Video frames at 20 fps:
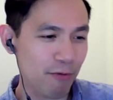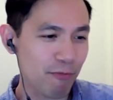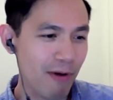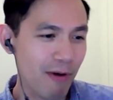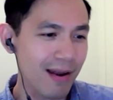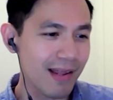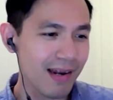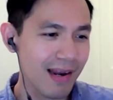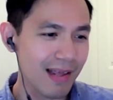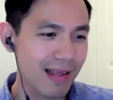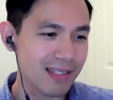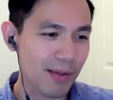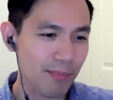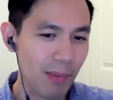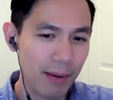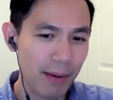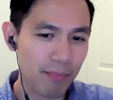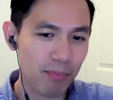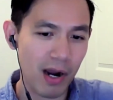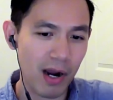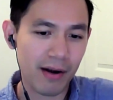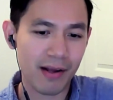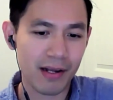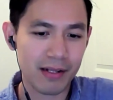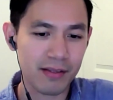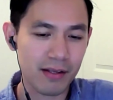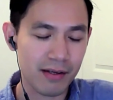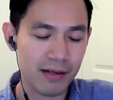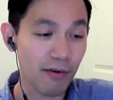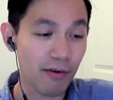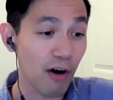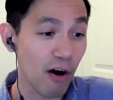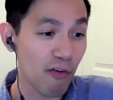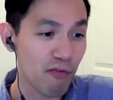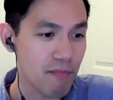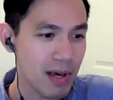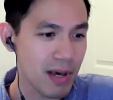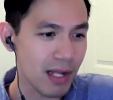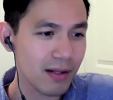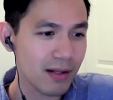Rennet is a byproduct of
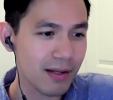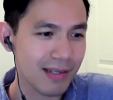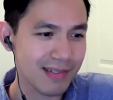milk.